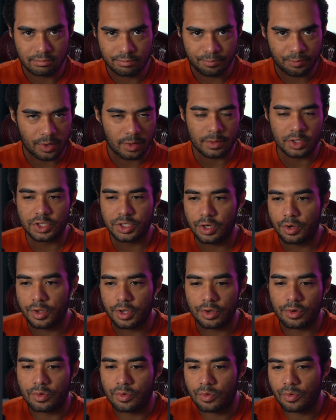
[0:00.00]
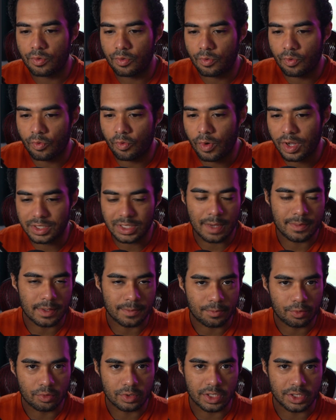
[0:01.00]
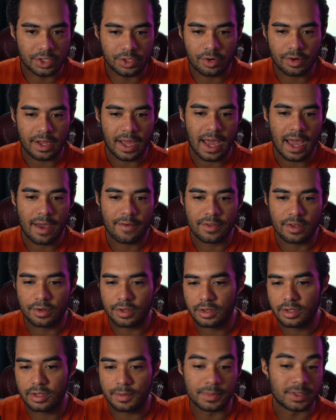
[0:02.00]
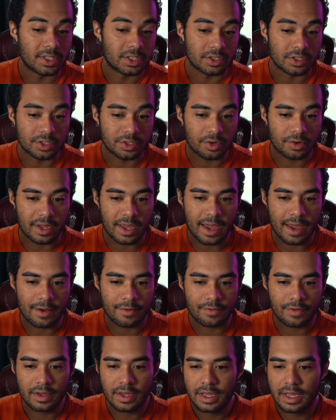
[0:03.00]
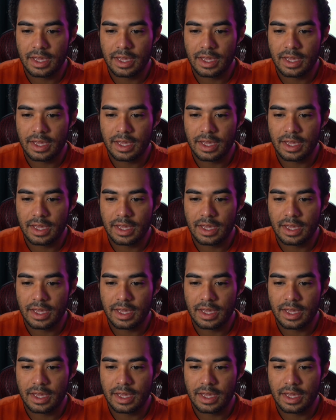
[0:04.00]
pretty much show you what types of pools that you already have and the positions you already have.